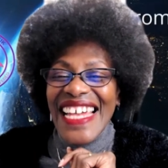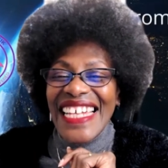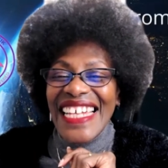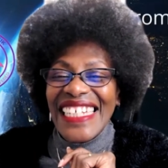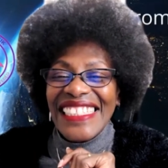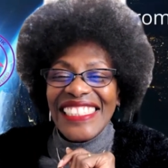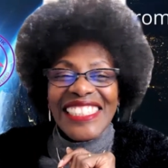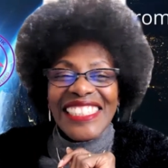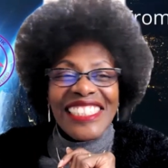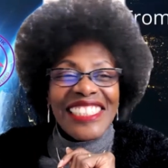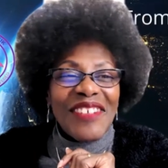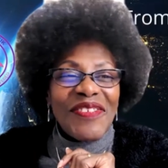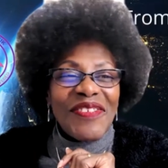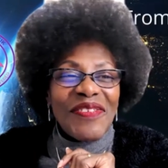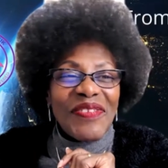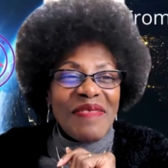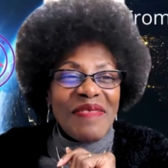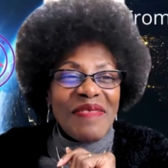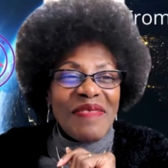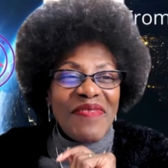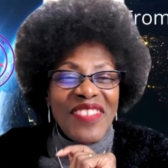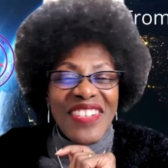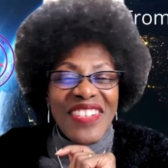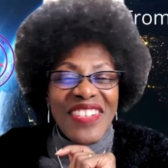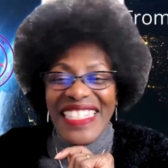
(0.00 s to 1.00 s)
Geoffrey
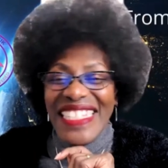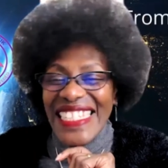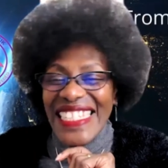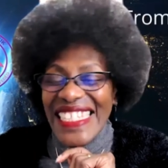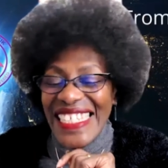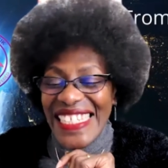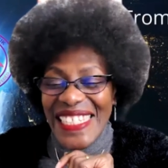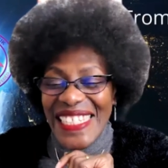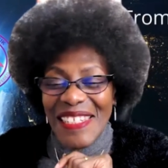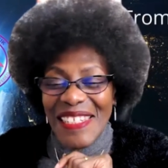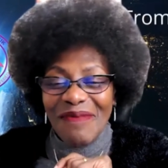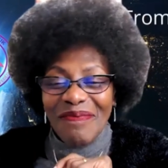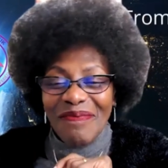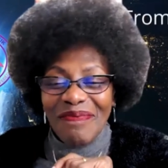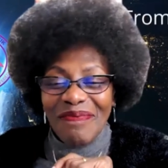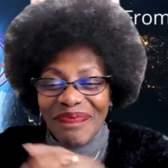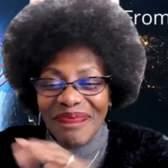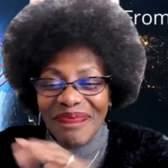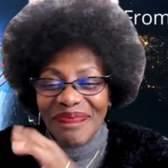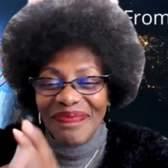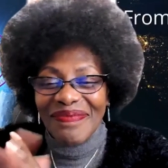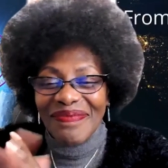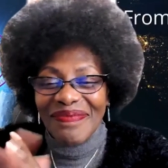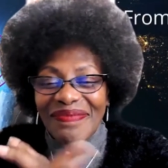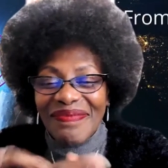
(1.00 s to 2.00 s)
Prince.
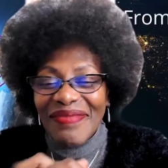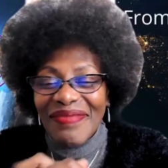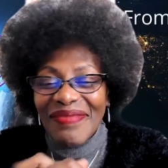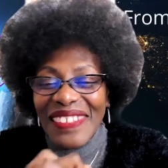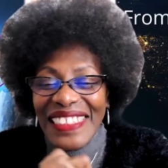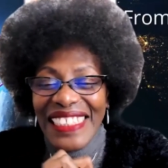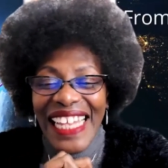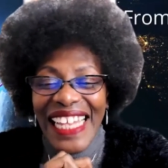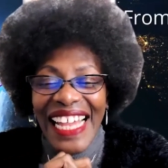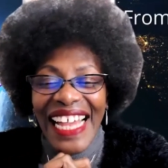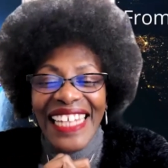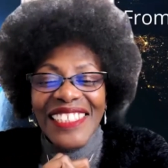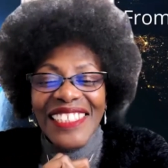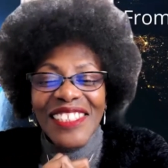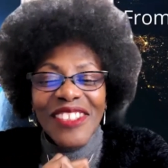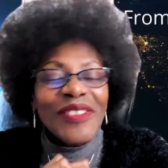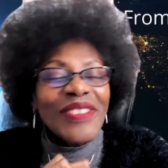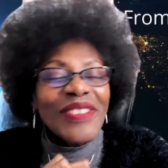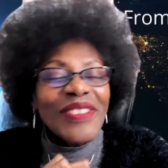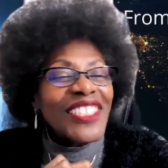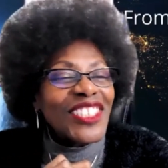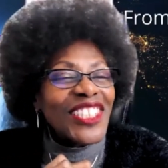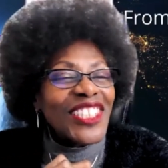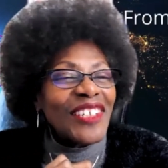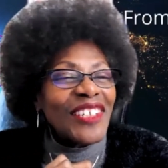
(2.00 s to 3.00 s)
And who
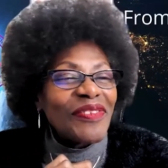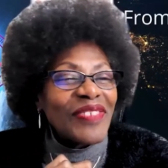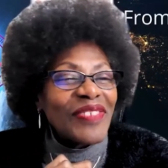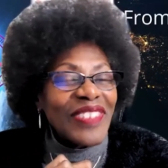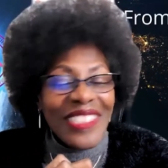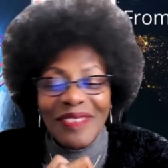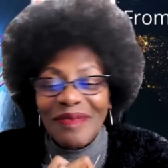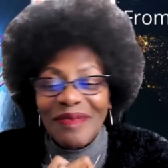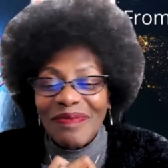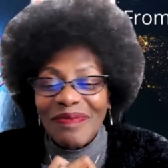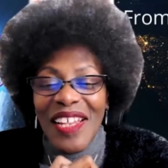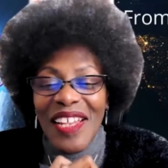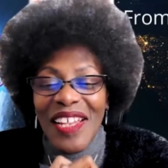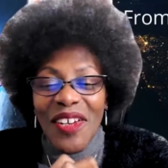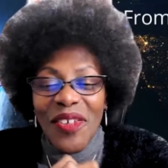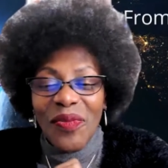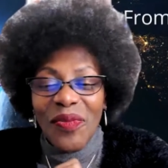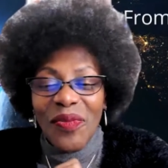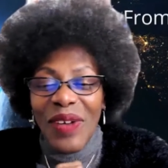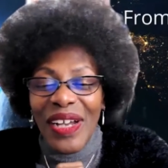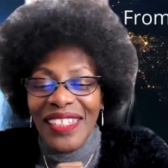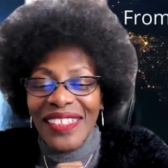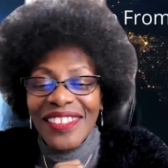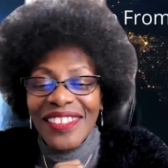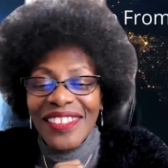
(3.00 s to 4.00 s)
is Geoffrey?
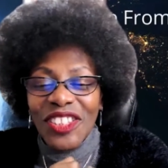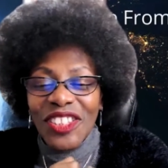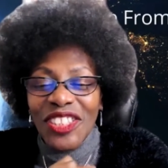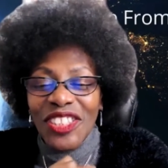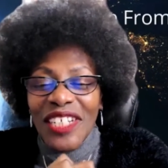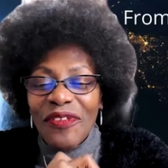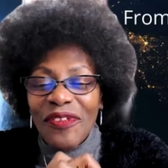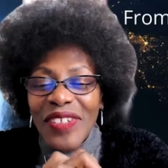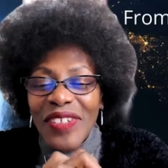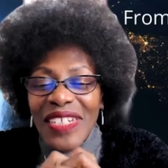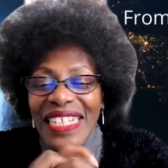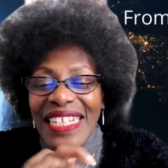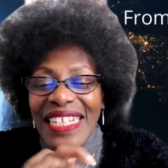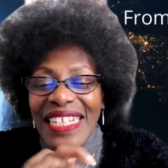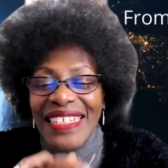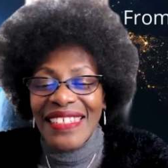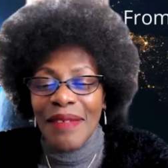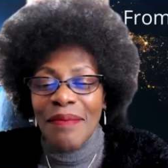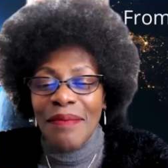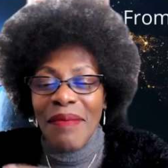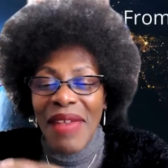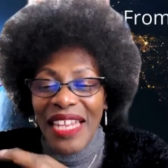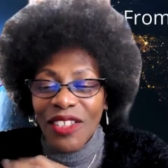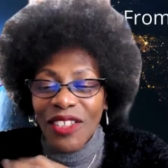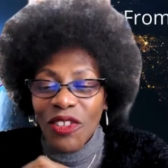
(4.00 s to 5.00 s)
Well, Geoffrey is a
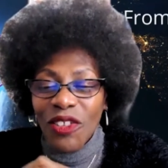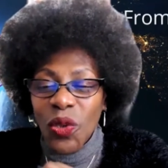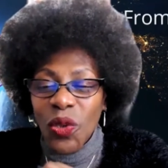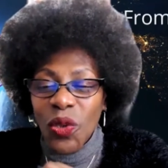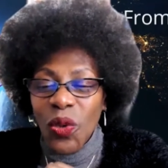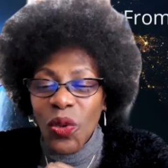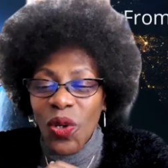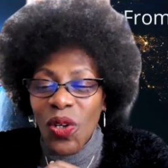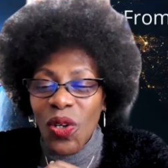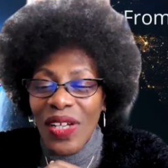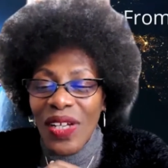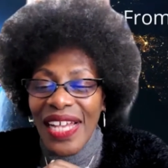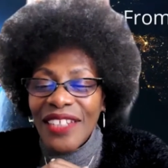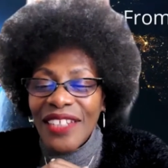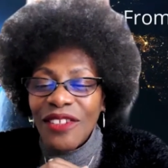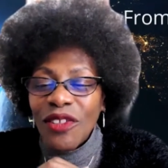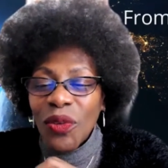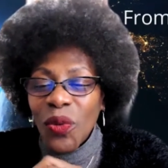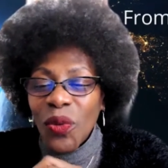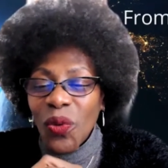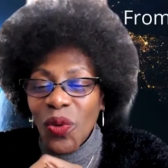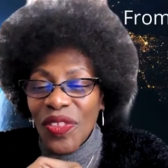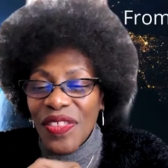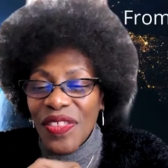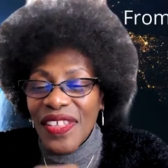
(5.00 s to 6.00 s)
mentor and
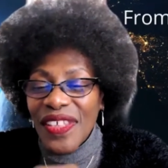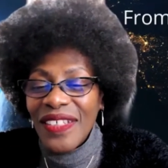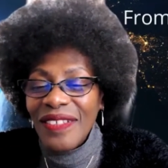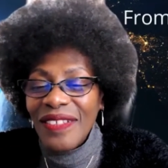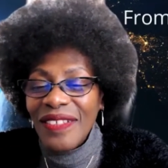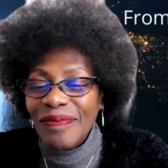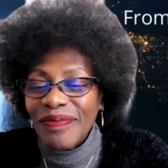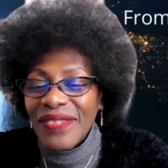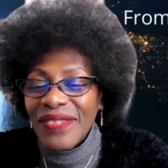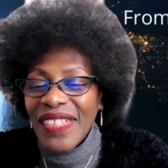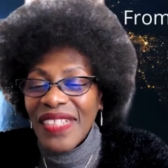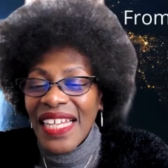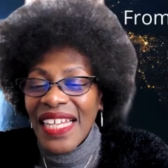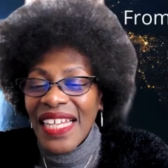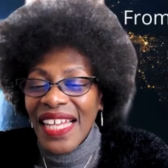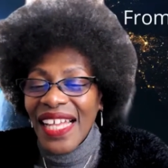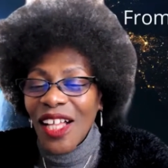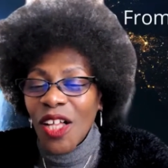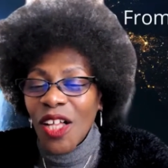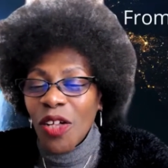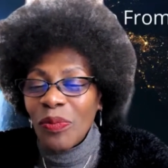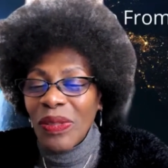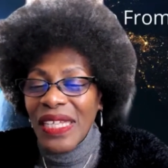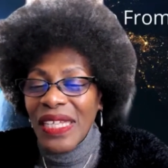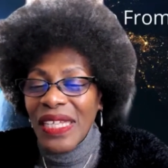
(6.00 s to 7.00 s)
author
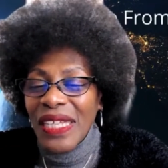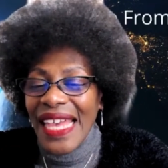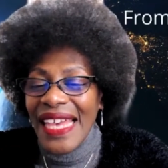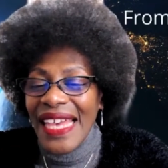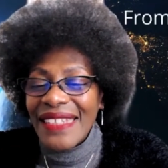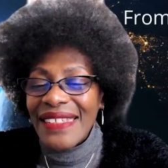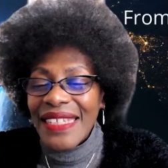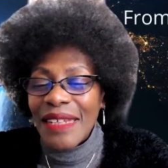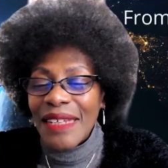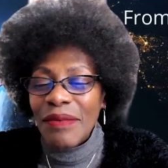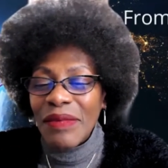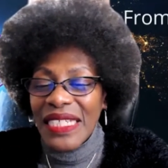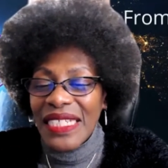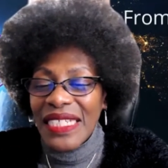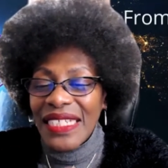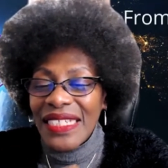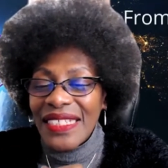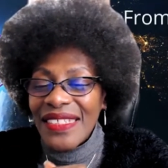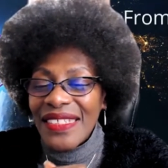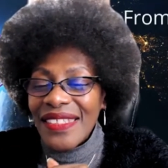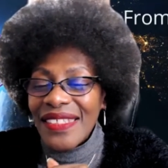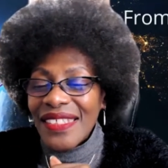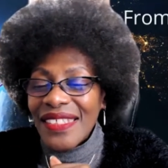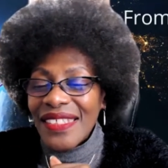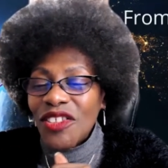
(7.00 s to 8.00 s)
helping
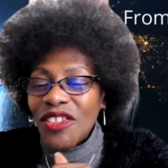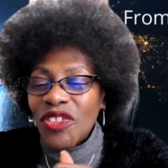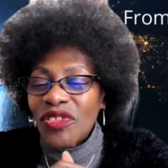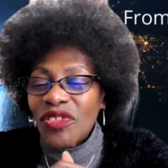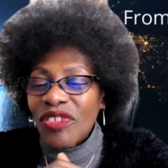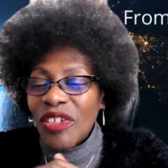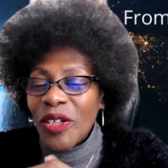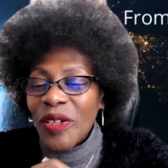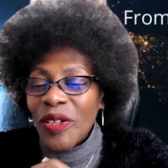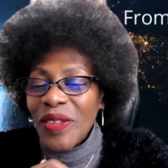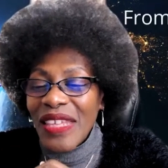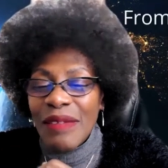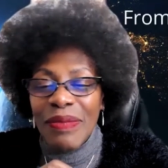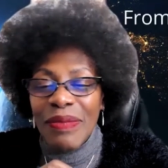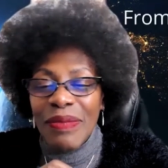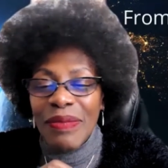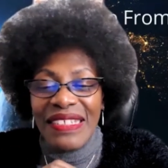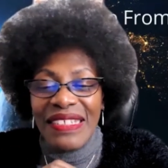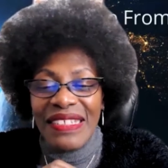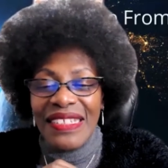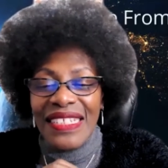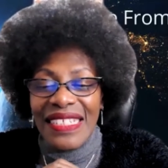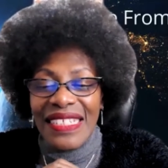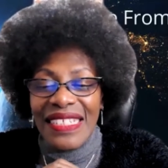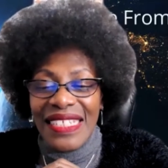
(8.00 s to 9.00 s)
SMEs to grow their
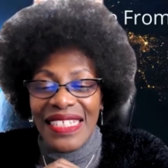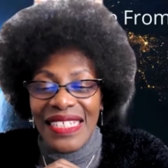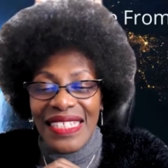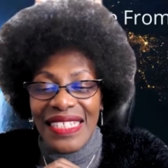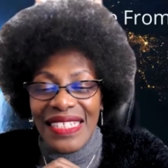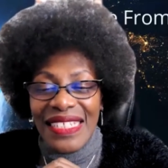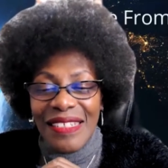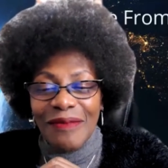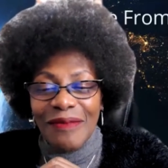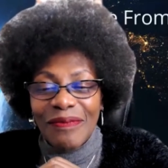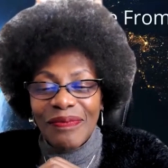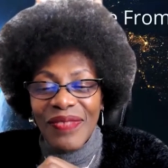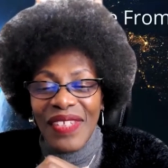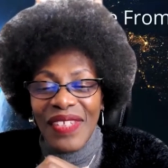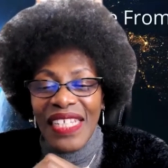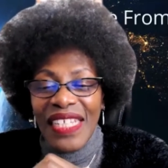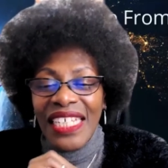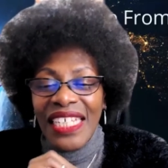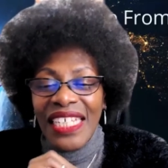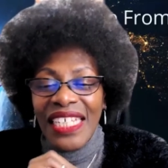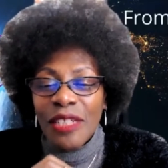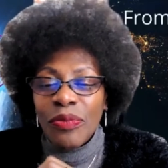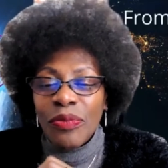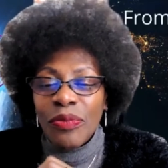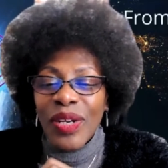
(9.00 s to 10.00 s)
businesses.
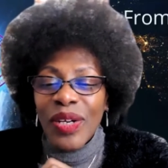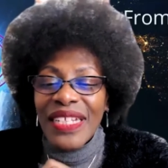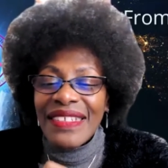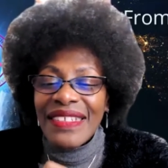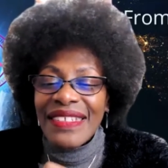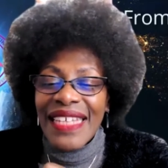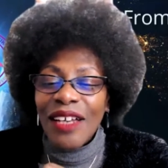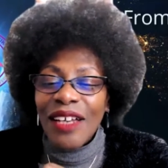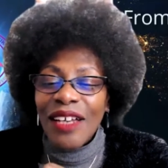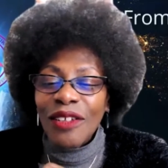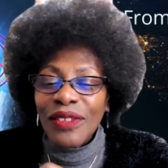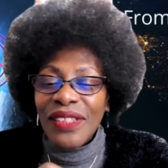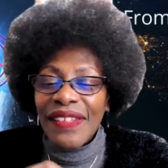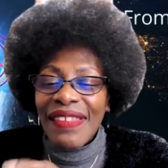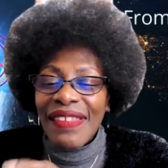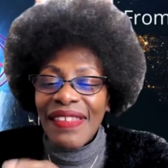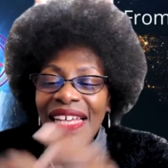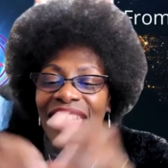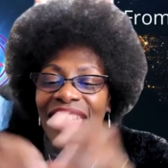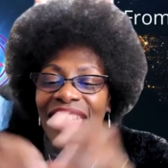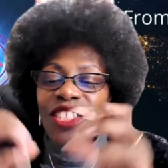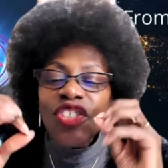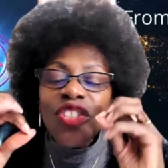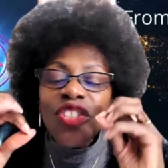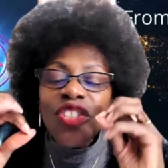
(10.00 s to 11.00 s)
He brings out
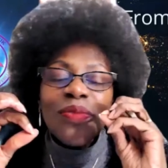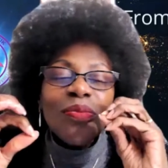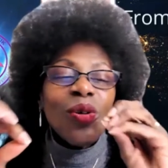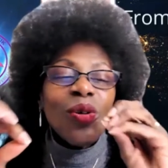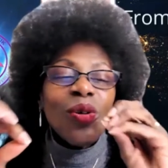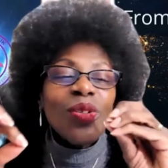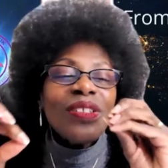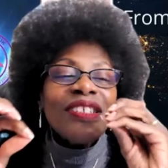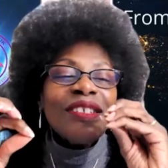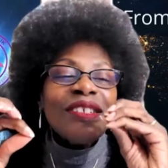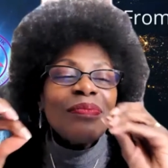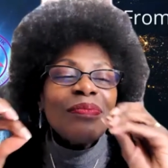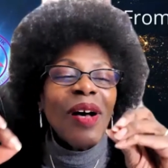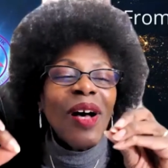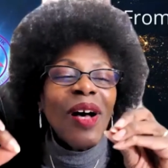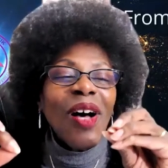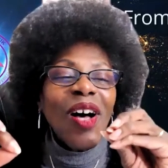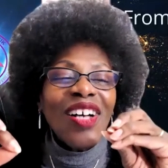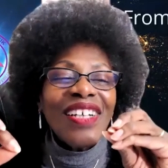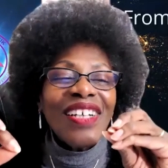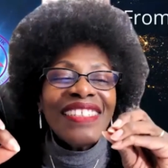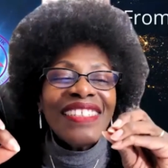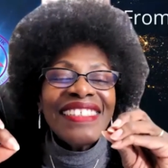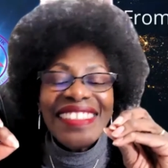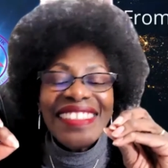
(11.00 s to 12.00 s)
that small
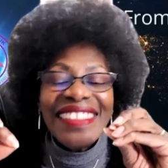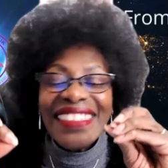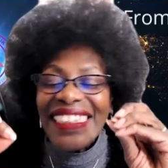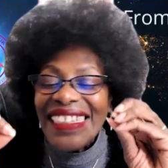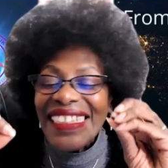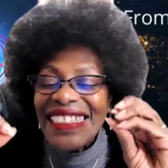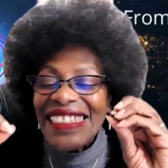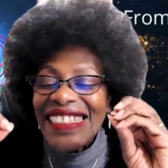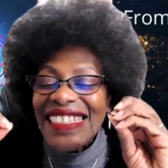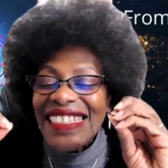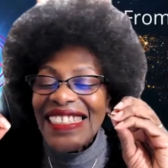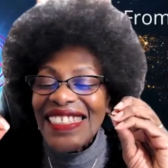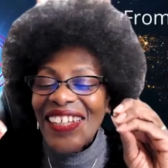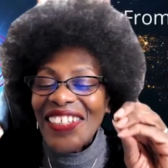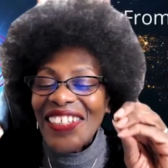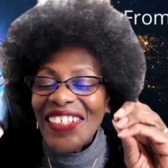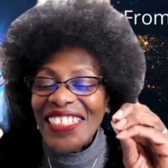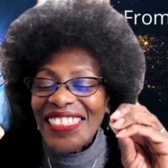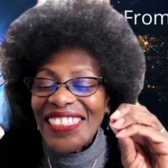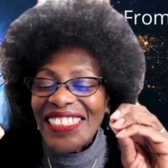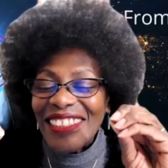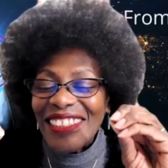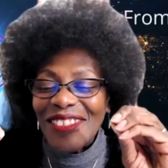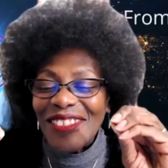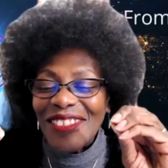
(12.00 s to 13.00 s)
spark
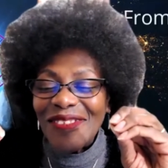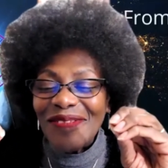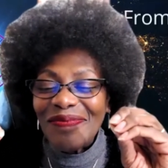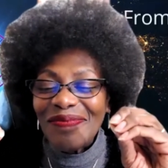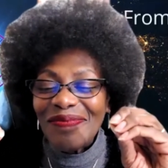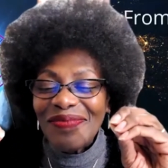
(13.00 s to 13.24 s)
inside you,